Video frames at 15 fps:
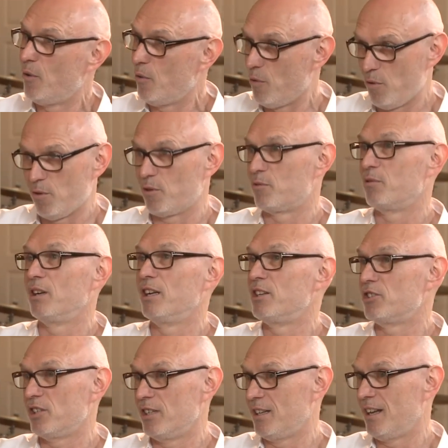or
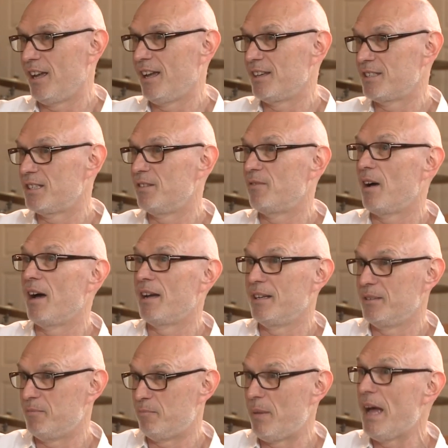religion as
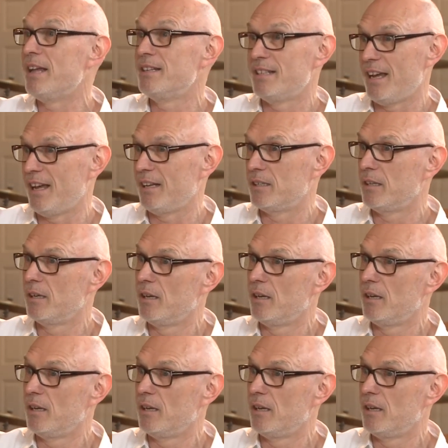divine band aid.